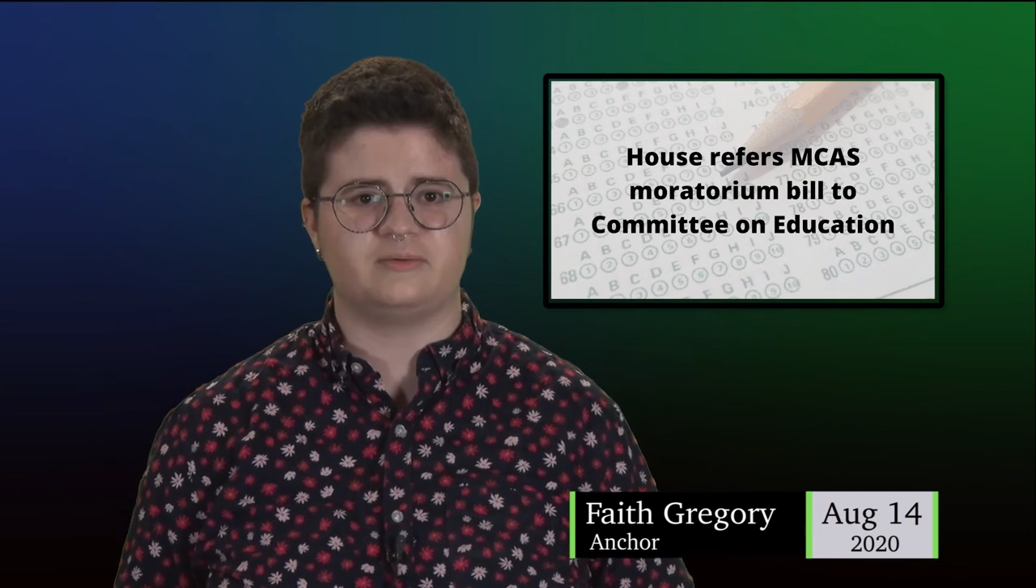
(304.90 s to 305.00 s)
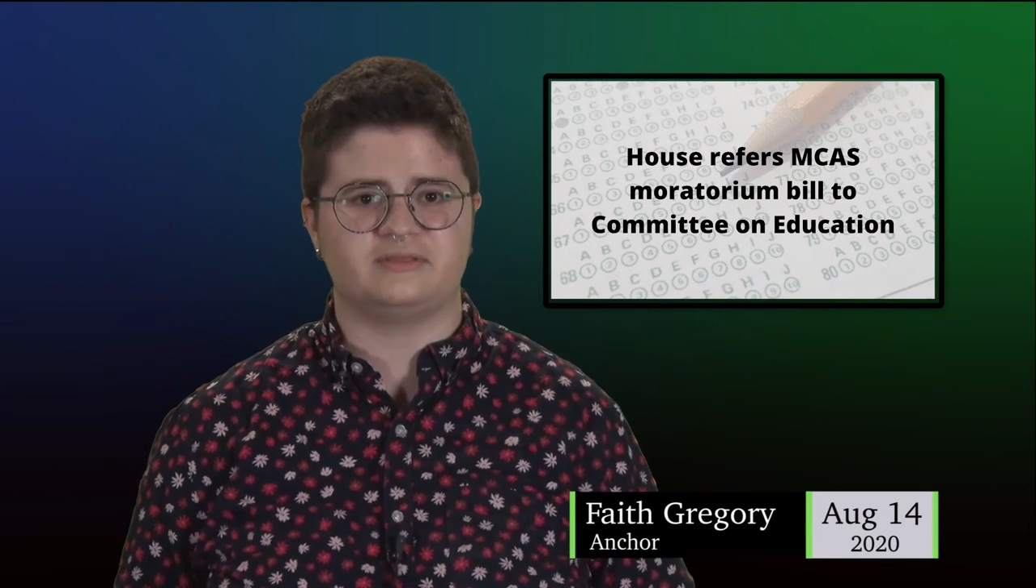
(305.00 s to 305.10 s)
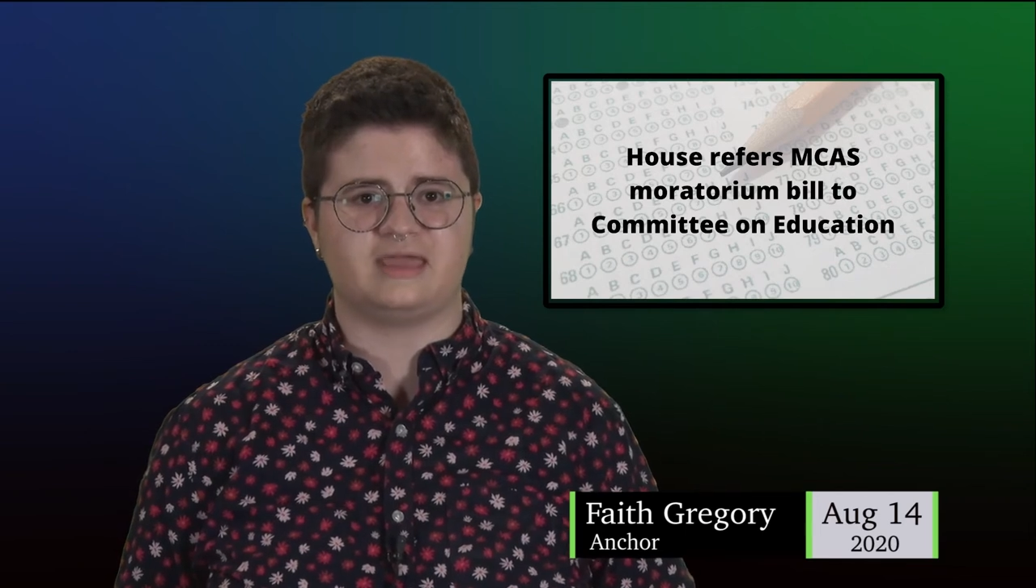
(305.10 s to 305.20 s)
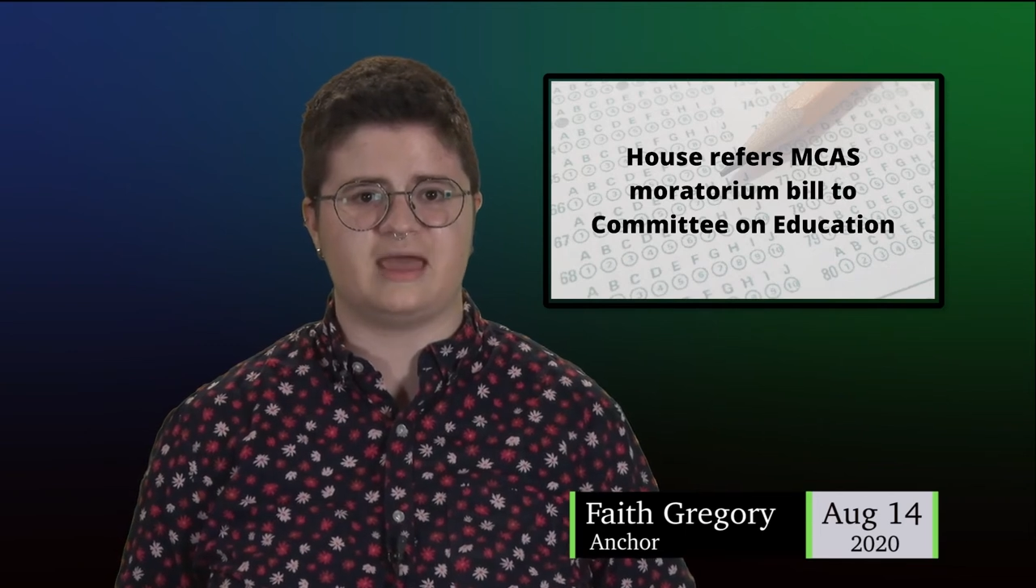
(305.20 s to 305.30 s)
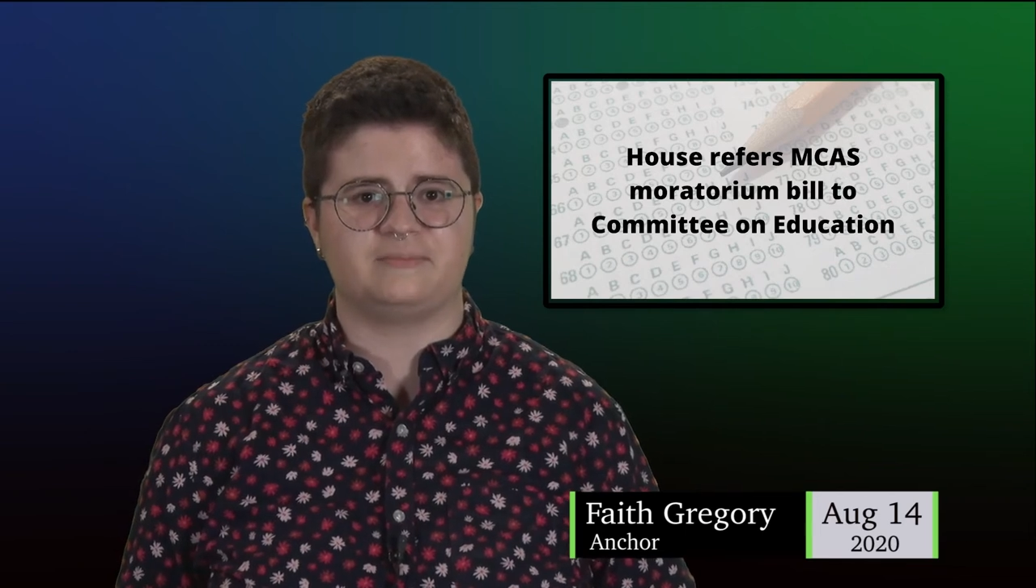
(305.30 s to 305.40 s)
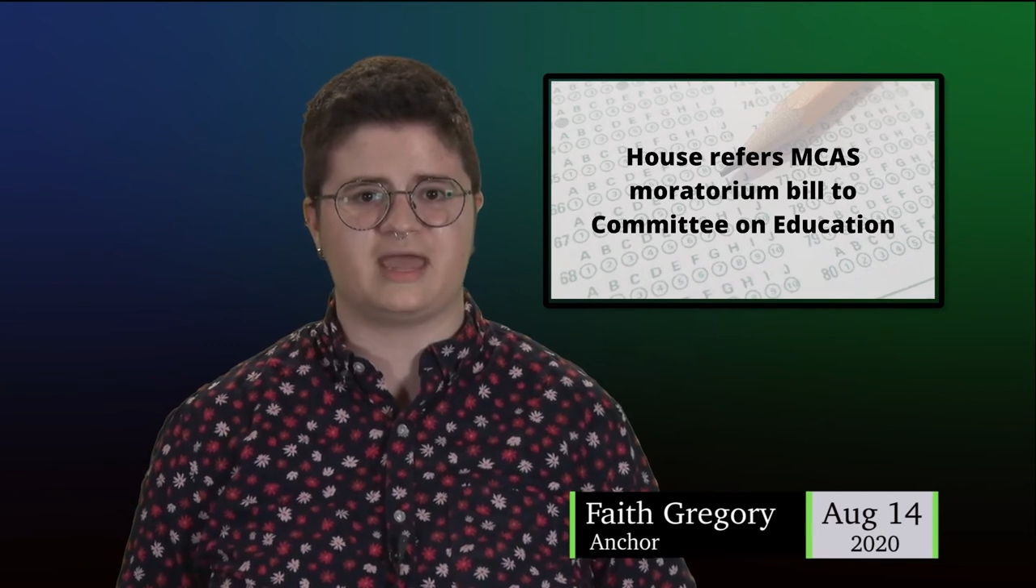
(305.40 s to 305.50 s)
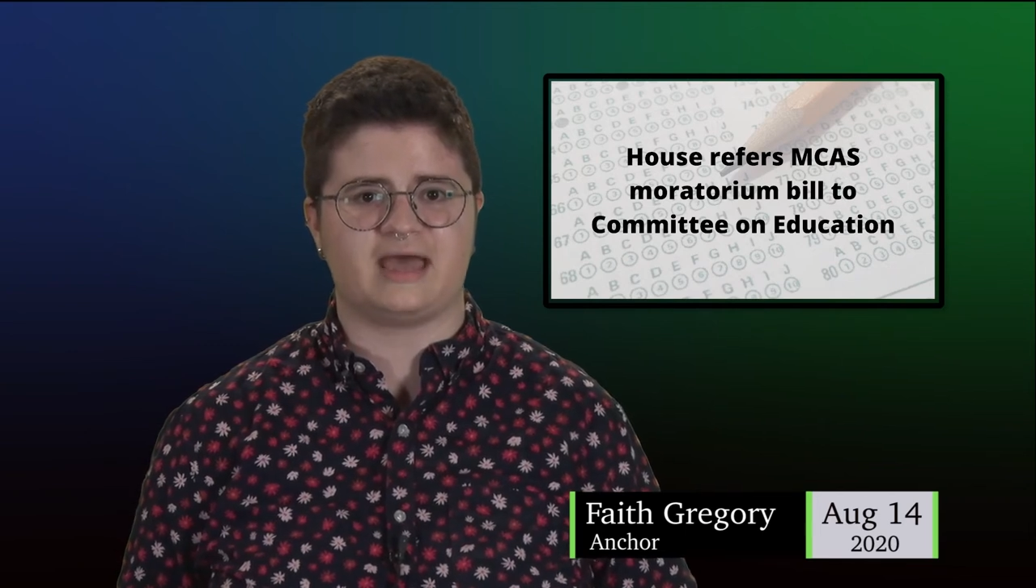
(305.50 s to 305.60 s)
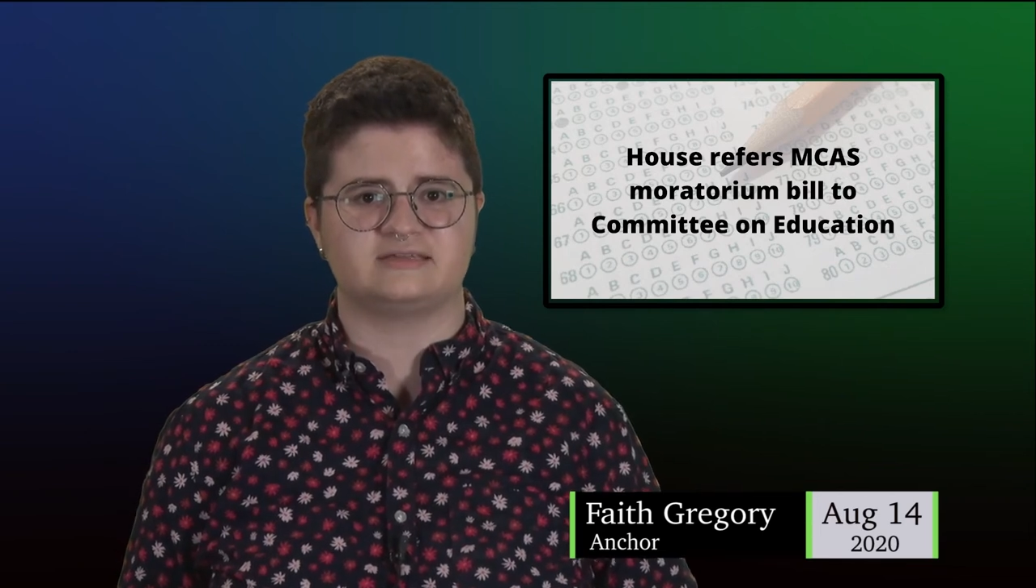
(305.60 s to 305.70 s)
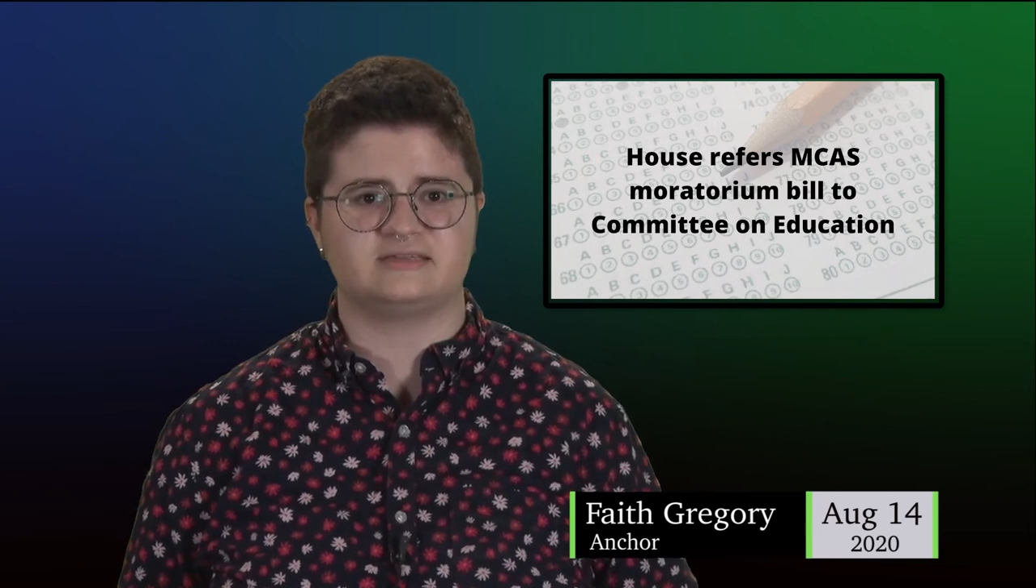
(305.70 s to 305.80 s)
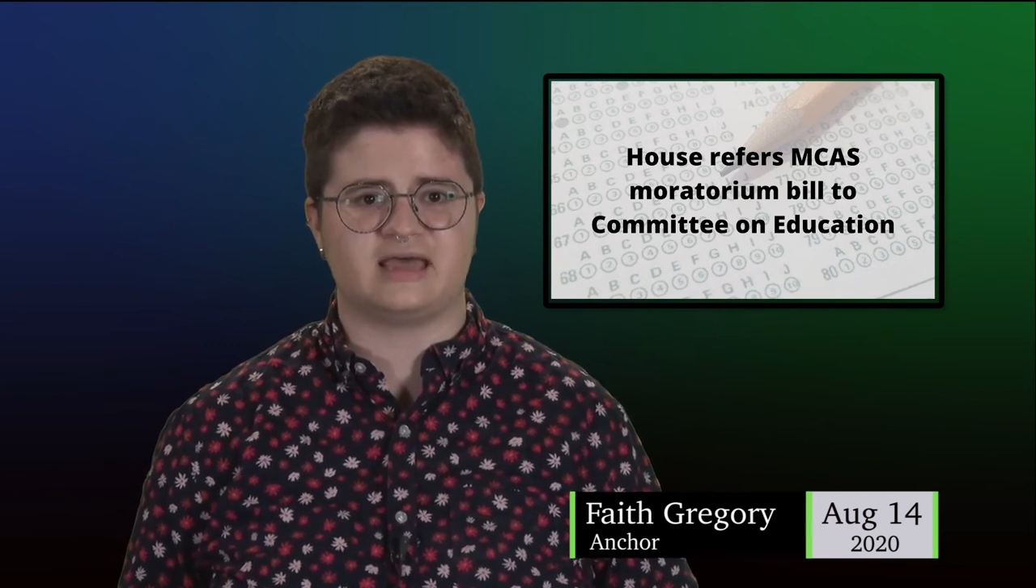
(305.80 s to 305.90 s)
on the
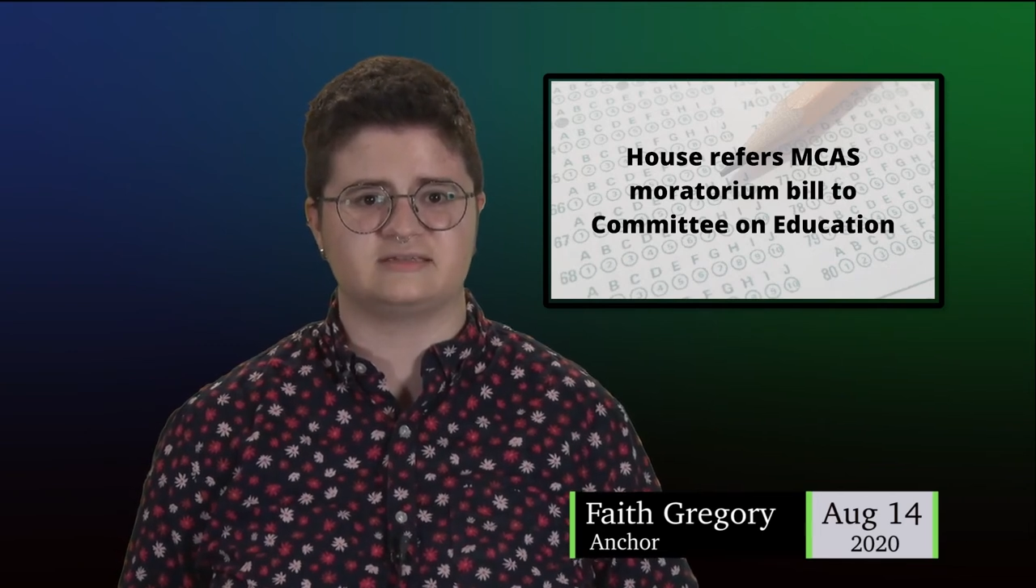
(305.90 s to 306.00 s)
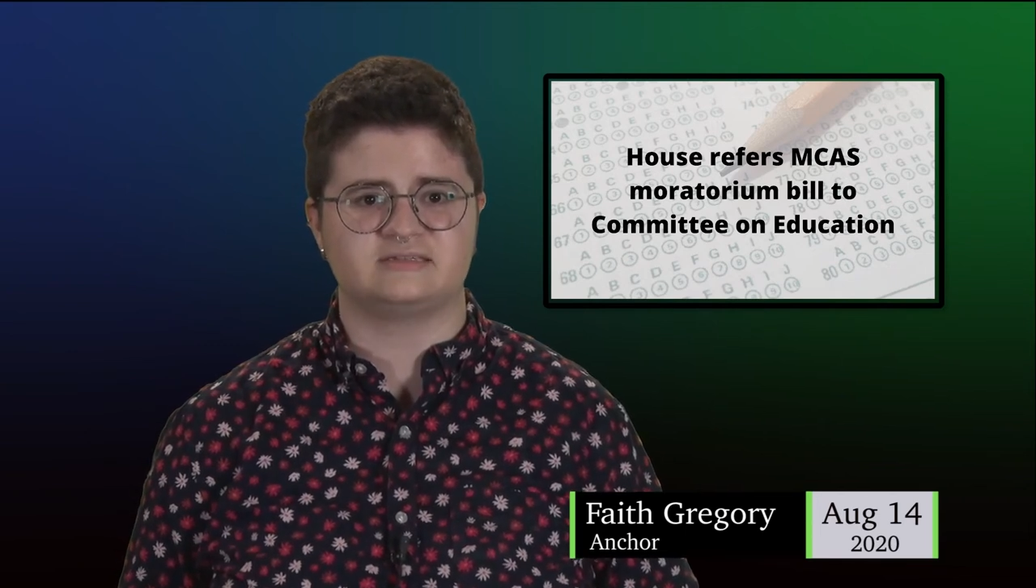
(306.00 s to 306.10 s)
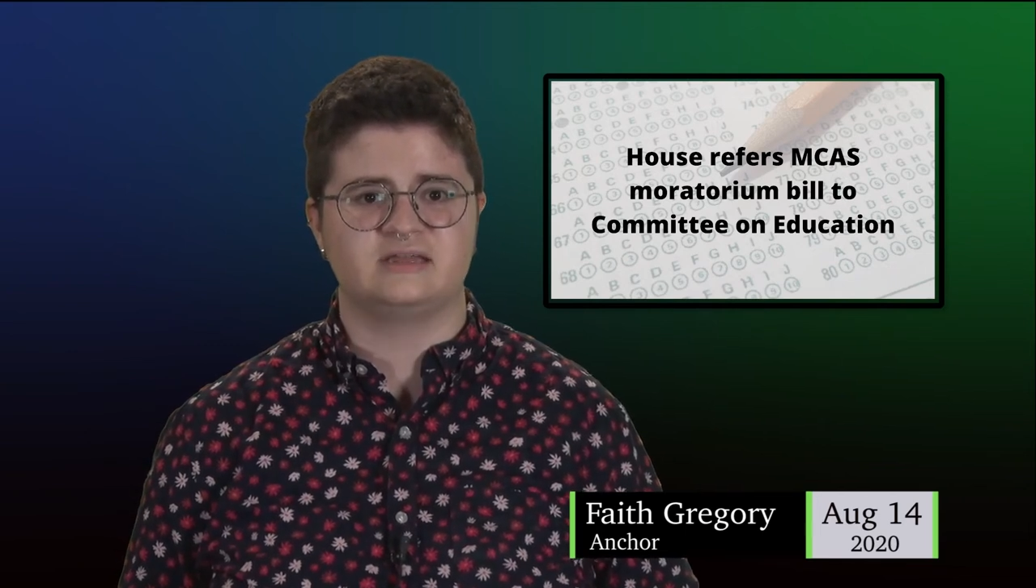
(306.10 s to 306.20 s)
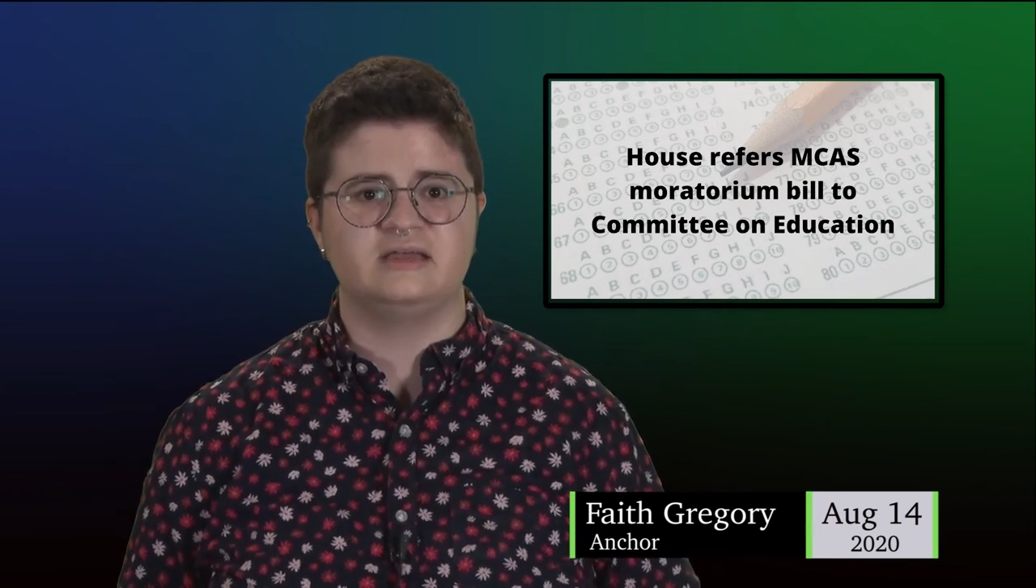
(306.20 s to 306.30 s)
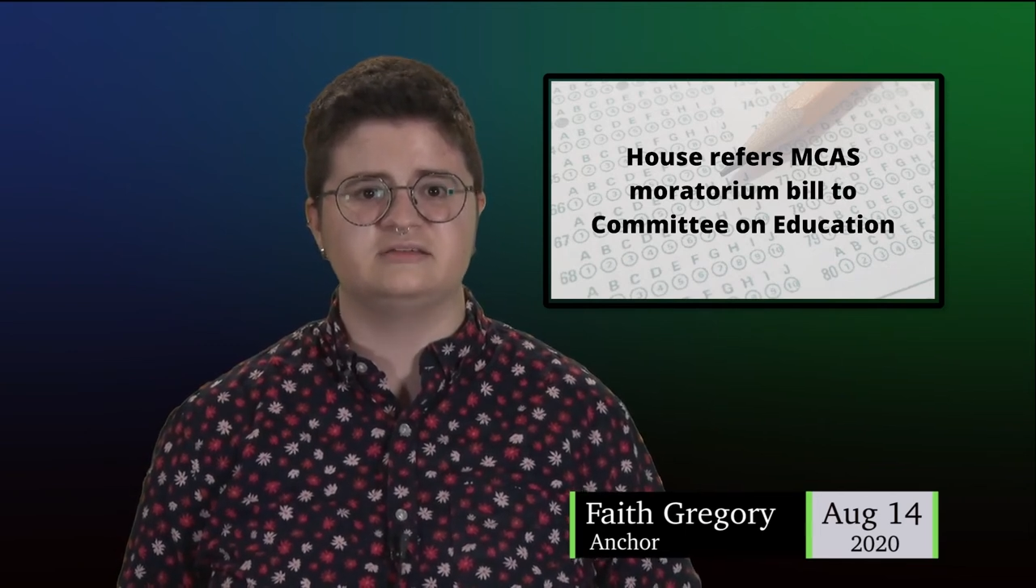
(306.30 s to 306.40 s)
MCAS test